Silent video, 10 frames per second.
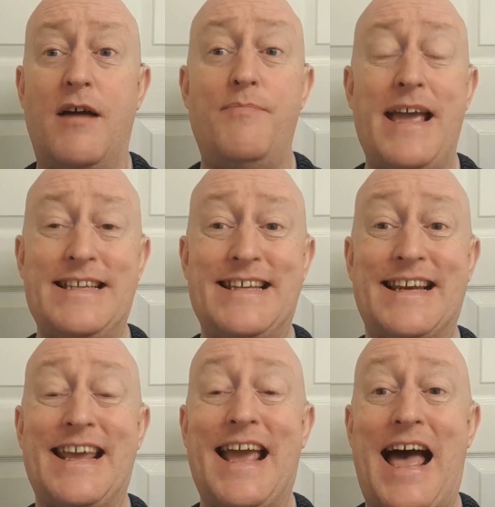
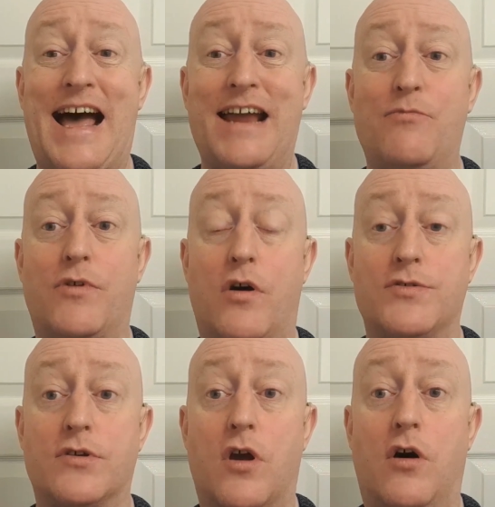Basically, I would
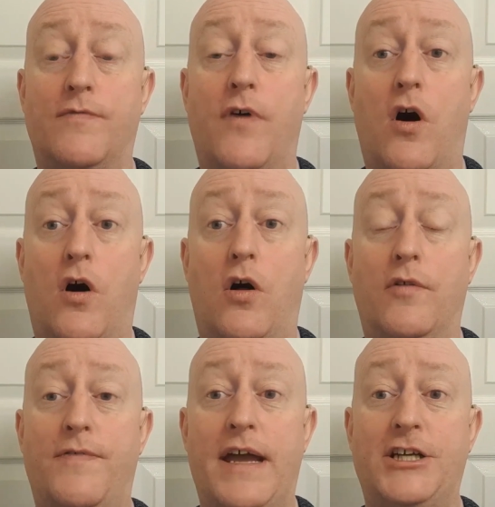also call for all
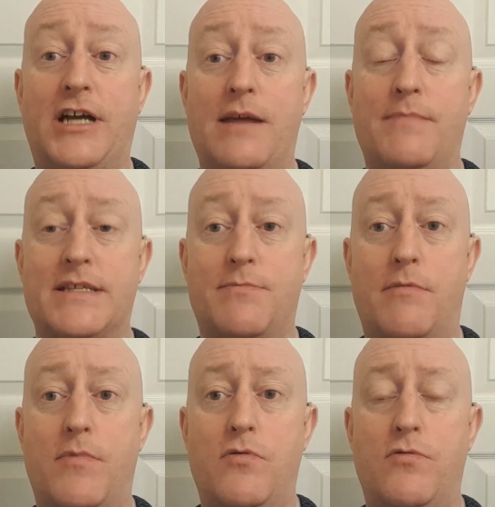fake Sheikh Mazher
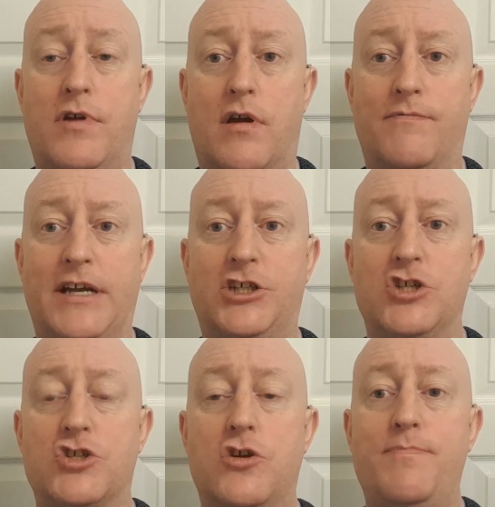Mahmood
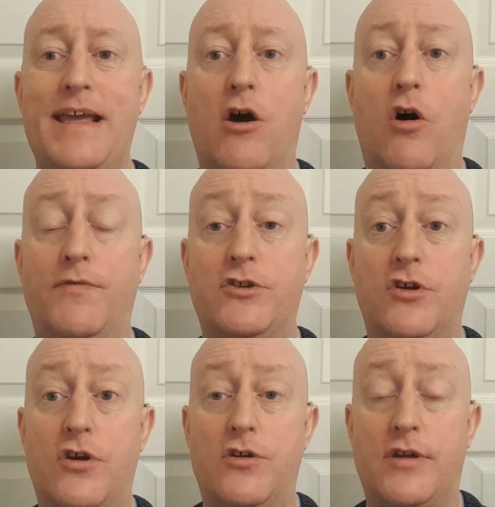convictions to be
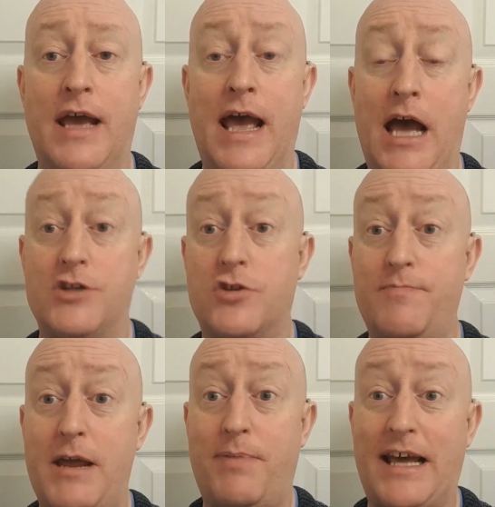overturned. And some
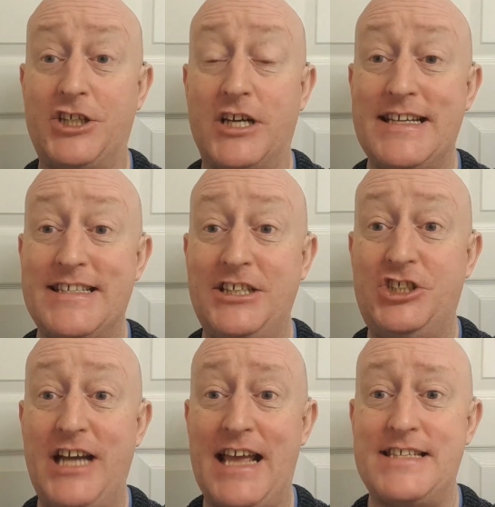people actually
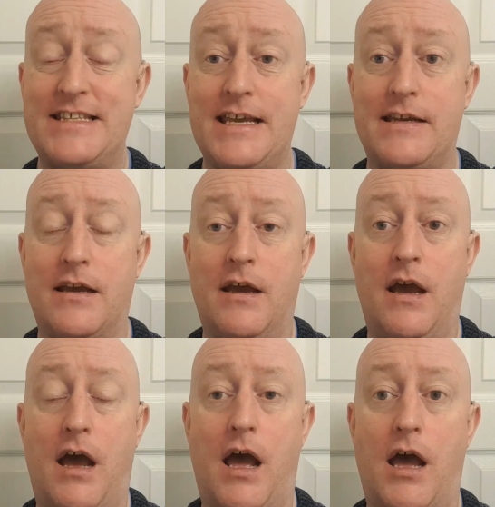suggested
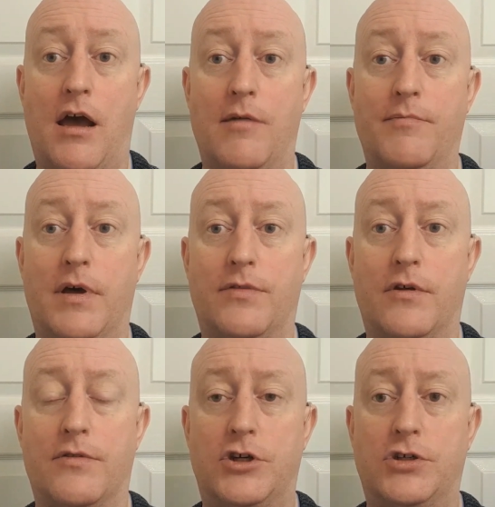
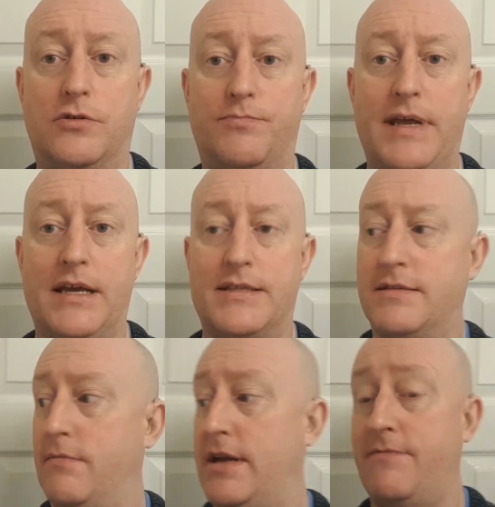that there should be
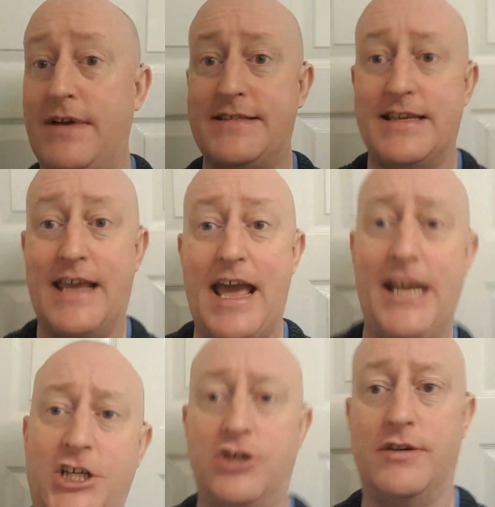an
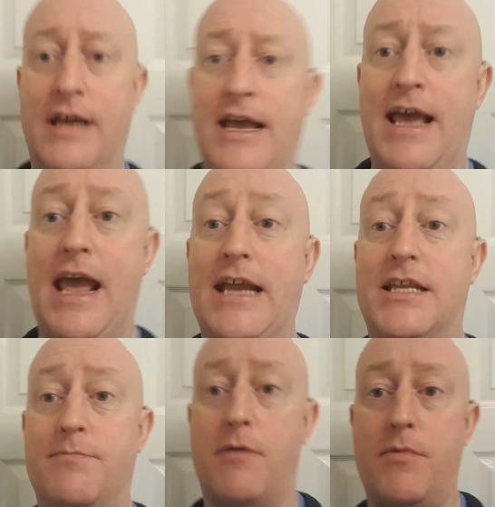investigation
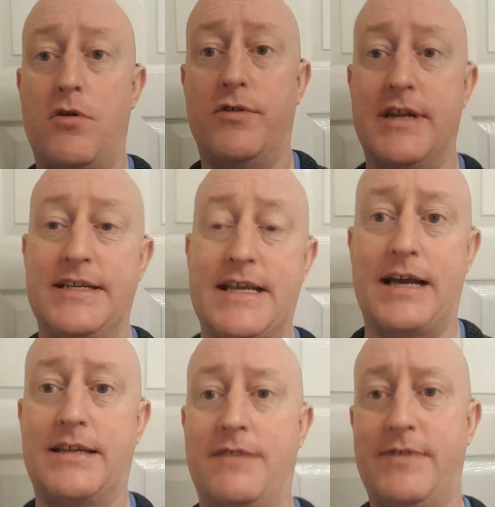into Mahmood and his
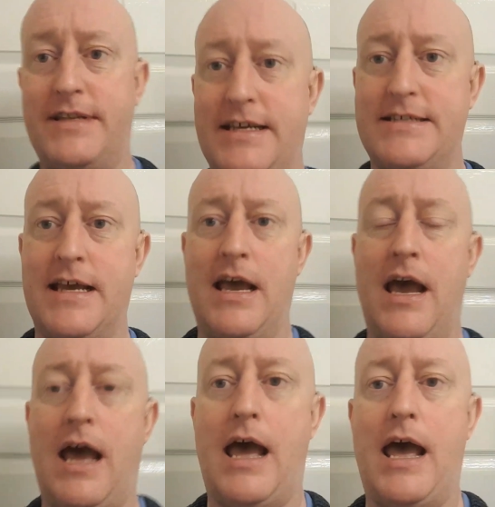activities
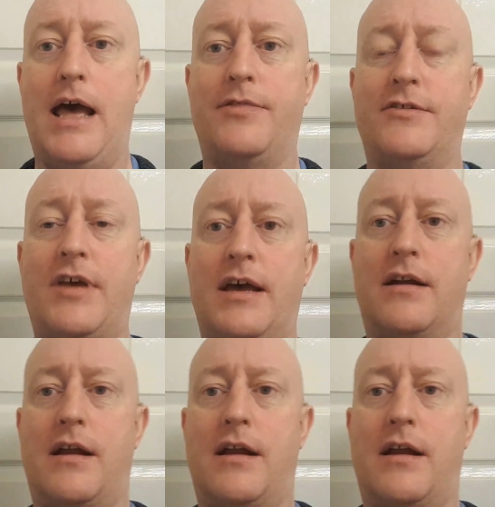at the